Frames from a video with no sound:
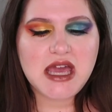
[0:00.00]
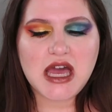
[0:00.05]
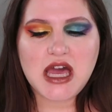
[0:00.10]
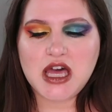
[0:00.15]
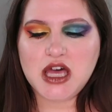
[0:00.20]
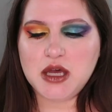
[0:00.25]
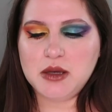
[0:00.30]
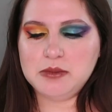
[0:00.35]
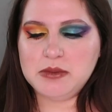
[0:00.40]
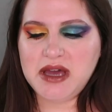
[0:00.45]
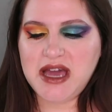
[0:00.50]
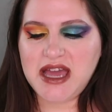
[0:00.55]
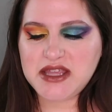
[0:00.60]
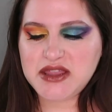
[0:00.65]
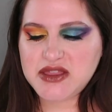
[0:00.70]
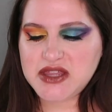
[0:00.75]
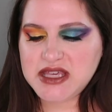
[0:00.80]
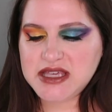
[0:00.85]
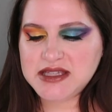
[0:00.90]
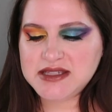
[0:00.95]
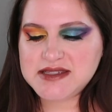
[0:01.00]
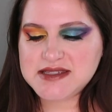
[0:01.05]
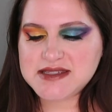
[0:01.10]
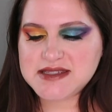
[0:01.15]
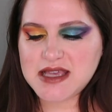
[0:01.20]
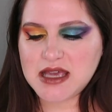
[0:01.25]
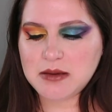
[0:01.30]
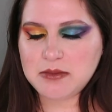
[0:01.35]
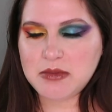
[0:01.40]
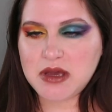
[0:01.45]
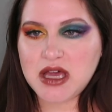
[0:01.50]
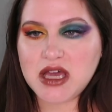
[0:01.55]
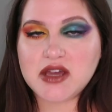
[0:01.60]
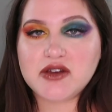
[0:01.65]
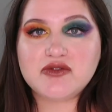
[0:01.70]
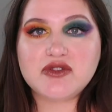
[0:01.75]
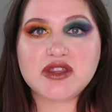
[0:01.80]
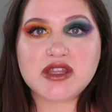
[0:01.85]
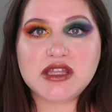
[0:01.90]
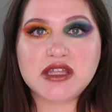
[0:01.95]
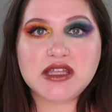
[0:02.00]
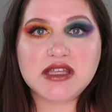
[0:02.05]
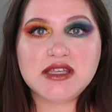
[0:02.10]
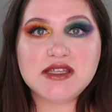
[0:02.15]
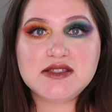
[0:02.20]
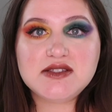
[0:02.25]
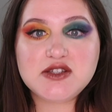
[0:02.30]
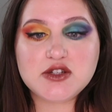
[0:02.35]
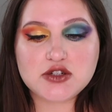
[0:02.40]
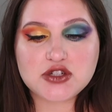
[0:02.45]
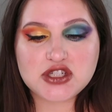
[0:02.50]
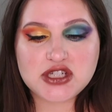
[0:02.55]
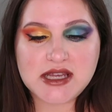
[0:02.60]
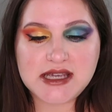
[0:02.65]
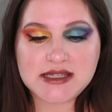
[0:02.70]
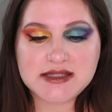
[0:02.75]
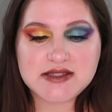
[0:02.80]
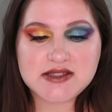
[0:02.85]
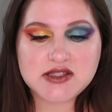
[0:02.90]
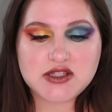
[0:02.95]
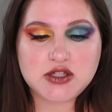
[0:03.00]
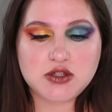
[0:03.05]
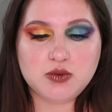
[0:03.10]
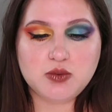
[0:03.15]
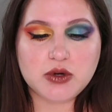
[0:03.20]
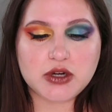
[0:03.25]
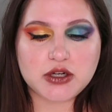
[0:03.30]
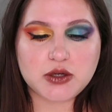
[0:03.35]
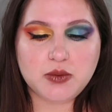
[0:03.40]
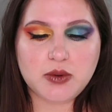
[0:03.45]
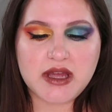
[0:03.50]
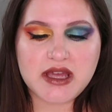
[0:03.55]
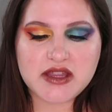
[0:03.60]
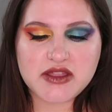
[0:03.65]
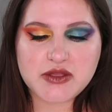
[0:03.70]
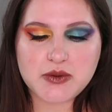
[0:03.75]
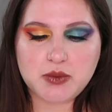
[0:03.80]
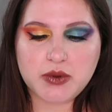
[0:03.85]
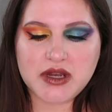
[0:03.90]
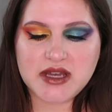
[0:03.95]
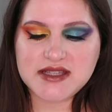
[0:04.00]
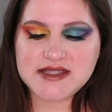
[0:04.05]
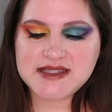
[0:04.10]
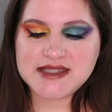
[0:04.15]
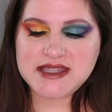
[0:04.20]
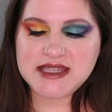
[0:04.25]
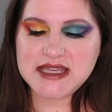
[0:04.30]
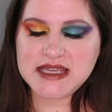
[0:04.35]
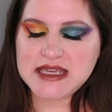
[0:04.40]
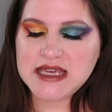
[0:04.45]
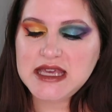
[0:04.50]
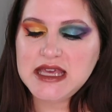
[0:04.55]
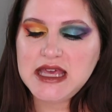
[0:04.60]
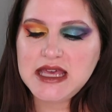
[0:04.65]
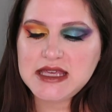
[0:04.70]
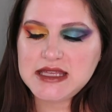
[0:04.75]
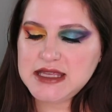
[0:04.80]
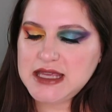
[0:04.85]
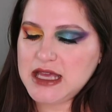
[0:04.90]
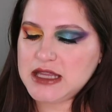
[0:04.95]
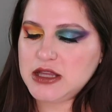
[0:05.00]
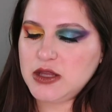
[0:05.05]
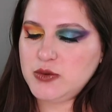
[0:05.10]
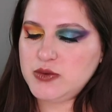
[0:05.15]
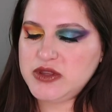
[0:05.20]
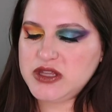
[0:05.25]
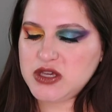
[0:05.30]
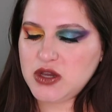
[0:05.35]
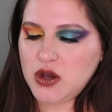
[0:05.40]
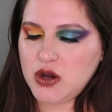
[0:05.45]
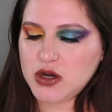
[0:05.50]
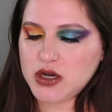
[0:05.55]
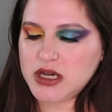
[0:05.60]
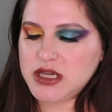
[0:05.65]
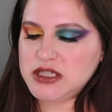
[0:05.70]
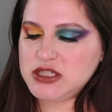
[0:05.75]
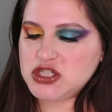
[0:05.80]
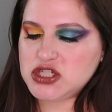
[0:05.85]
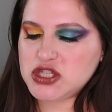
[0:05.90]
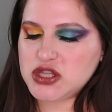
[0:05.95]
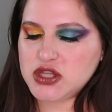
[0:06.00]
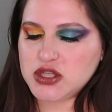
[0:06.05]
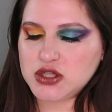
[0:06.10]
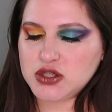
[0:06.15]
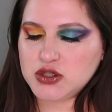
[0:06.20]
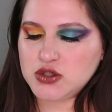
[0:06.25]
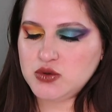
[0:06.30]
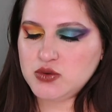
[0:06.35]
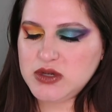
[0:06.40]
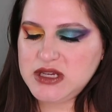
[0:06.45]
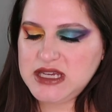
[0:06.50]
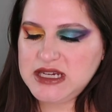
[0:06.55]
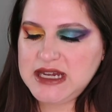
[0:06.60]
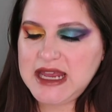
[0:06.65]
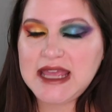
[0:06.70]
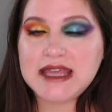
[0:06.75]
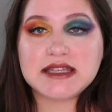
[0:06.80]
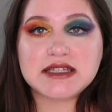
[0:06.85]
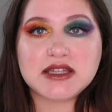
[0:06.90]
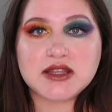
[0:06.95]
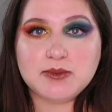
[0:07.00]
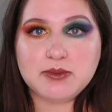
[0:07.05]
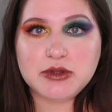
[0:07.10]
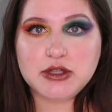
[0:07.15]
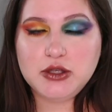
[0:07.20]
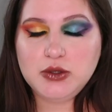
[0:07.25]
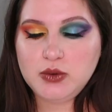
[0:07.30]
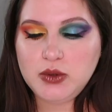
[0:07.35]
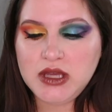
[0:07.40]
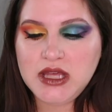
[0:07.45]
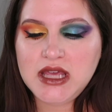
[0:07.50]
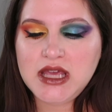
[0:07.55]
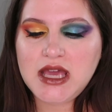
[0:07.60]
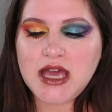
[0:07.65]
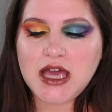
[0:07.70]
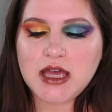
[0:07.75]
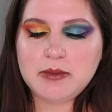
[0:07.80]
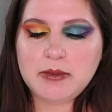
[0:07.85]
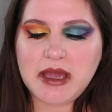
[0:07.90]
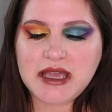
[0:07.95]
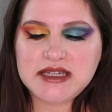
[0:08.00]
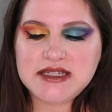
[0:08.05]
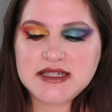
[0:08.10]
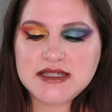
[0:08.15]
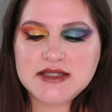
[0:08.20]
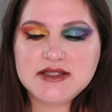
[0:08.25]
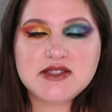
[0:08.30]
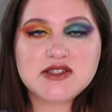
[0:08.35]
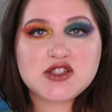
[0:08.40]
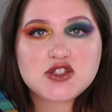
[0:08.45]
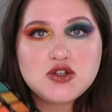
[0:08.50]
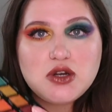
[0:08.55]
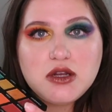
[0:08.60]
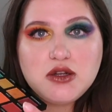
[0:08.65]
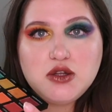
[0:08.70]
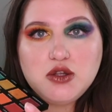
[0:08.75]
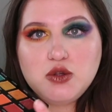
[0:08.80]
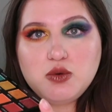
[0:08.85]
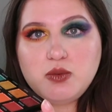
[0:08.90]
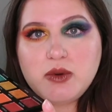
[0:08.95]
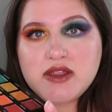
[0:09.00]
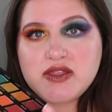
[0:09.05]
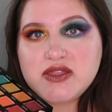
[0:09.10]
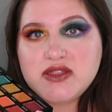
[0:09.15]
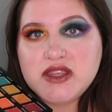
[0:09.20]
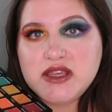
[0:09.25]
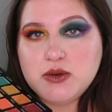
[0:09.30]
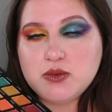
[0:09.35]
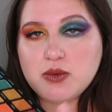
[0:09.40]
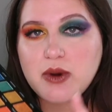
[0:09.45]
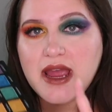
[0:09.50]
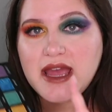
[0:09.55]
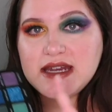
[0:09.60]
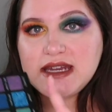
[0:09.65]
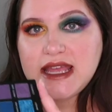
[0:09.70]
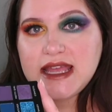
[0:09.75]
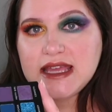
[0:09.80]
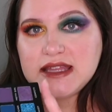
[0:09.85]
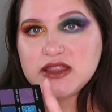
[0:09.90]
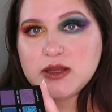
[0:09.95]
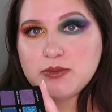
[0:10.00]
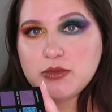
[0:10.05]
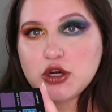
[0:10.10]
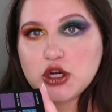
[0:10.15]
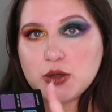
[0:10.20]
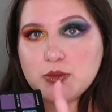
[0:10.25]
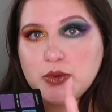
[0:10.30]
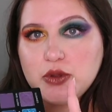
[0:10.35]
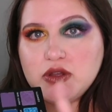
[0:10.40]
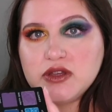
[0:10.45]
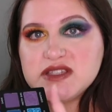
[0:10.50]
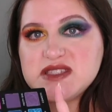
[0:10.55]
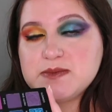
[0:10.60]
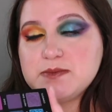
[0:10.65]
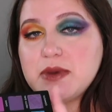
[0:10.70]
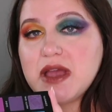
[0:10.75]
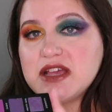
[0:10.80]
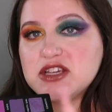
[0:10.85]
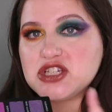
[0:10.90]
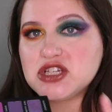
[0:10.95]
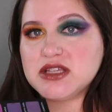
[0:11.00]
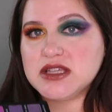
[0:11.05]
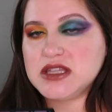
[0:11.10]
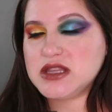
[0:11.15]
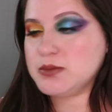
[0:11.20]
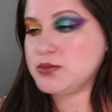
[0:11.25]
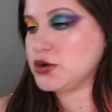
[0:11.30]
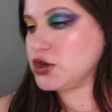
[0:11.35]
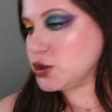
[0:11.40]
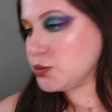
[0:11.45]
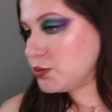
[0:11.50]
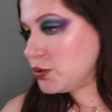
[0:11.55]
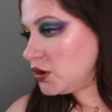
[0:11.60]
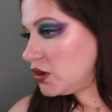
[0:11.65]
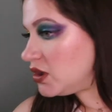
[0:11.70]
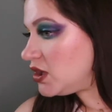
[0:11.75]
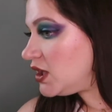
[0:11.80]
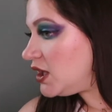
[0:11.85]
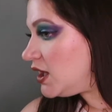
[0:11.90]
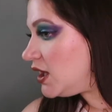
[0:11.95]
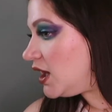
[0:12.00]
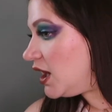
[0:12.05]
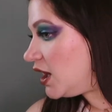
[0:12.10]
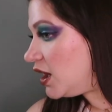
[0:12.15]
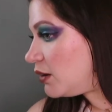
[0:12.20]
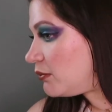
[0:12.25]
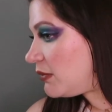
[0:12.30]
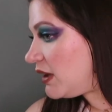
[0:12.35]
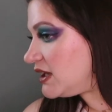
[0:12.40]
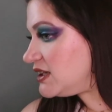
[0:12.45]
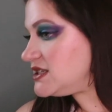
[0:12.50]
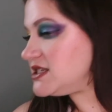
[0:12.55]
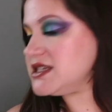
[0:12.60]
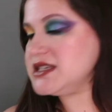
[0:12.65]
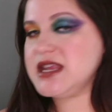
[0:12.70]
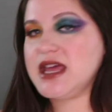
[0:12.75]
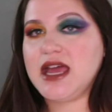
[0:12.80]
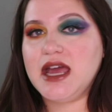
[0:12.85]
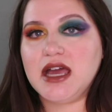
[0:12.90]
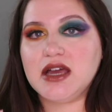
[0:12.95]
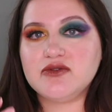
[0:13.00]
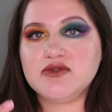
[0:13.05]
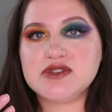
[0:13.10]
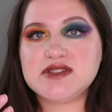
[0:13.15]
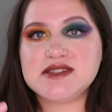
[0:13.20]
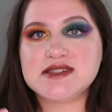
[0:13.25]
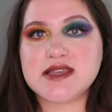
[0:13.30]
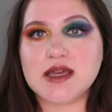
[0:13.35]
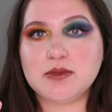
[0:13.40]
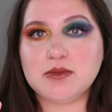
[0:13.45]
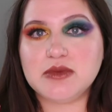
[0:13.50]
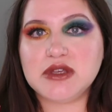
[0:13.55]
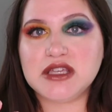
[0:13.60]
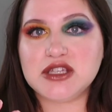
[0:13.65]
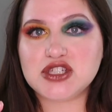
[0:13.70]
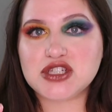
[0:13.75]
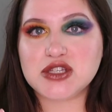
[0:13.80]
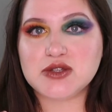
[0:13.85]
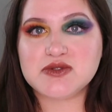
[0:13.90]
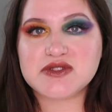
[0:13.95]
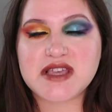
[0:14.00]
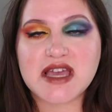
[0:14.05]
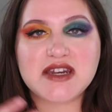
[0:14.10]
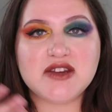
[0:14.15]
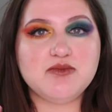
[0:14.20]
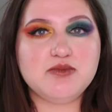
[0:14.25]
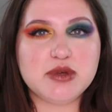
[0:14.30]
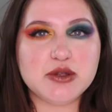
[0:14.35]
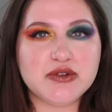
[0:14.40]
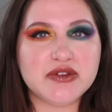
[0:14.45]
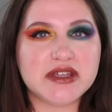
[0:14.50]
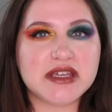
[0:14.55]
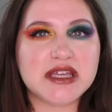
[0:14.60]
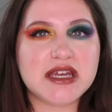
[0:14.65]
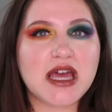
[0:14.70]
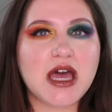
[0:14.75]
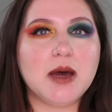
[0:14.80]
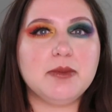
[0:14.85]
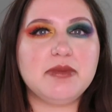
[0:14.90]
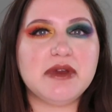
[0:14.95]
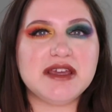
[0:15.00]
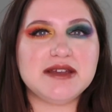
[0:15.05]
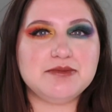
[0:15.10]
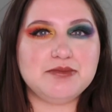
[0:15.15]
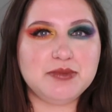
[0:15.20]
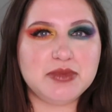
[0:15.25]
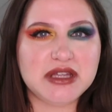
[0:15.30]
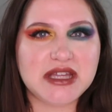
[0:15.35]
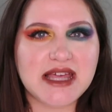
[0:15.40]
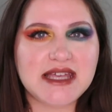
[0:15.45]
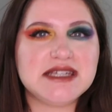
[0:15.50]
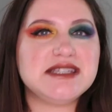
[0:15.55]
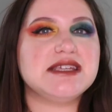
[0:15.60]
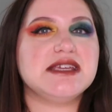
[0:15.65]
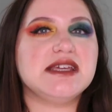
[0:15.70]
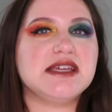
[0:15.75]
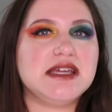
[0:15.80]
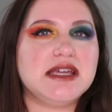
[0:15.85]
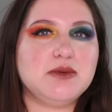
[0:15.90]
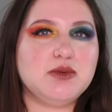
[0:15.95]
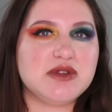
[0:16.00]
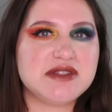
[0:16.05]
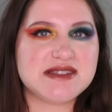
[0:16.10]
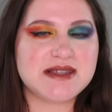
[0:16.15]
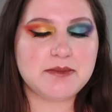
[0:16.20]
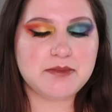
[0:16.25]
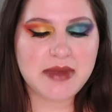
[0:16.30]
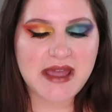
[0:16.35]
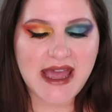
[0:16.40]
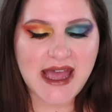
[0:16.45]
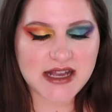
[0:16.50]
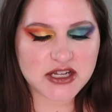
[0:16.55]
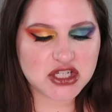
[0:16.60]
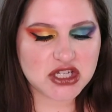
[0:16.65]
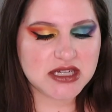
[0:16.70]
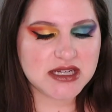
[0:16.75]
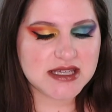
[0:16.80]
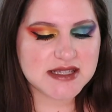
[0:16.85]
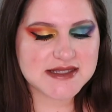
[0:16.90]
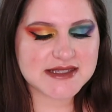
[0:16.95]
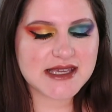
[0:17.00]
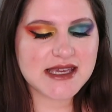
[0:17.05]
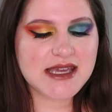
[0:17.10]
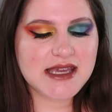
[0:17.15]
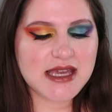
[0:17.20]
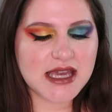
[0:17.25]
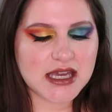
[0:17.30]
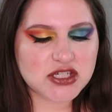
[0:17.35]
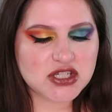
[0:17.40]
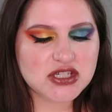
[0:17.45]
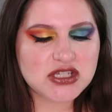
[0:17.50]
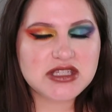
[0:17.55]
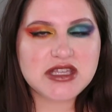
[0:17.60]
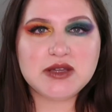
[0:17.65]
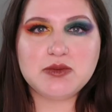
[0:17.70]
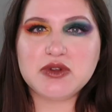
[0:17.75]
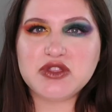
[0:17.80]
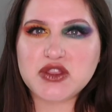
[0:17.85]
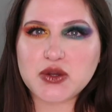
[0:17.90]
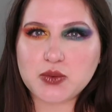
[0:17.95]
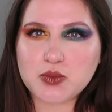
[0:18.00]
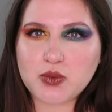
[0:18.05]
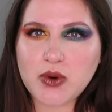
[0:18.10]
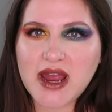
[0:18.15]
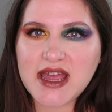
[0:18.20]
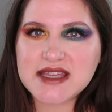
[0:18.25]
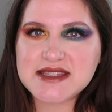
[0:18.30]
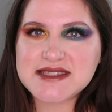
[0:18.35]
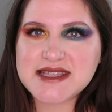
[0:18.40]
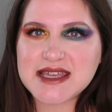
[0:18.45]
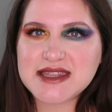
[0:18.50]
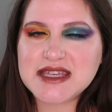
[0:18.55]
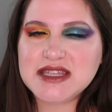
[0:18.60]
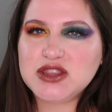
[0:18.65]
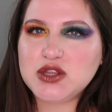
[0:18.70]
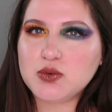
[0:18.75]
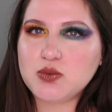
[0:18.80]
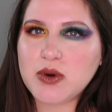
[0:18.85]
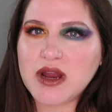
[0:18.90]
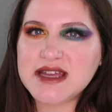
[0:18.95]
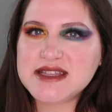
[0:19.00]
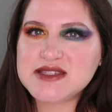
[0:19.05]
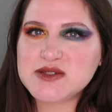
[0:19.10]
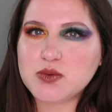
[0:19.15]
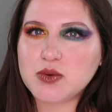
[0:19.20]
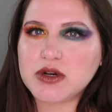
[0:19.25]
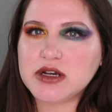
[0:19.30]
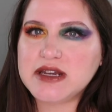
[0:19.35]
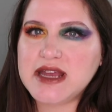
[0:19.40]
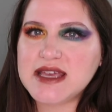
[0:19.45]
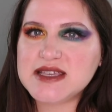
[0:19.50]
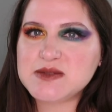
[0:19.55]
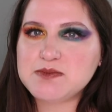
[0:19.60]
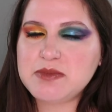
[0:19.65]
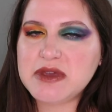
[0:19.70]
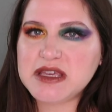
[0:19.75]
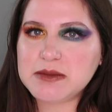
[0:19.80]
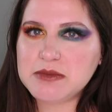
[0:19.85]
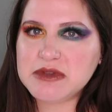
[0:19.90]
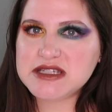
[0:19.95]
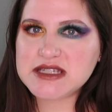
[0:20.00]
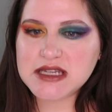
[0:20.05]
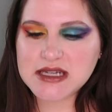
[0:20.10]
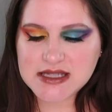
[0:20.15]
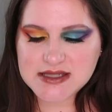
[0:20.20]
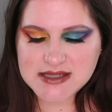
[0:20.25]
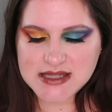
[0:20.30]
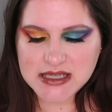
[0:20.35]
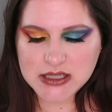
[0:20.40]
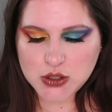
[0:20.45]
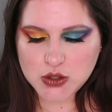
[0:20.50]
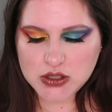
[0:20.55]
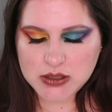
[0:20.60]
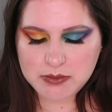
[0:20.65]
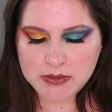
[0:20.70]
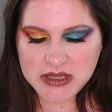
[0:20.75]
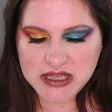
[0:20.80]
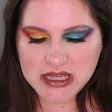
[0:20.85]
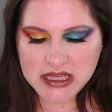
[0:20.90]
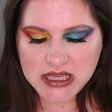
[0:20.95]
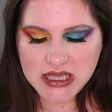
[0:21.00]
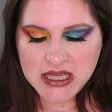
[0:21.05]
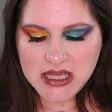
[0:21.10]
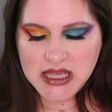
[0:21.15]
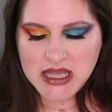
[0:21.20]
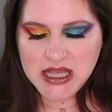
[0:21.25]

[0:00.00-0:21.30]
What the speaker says: I think some of the easier shades to work with was the yellow, the orange, the green, and the blue. I did struggle with the red and the purple, especially the purple. I did have some issues kind of building it up and blending with some patchiness. Additionally, with the reds, I think the reds weren't as pigmented as they could be.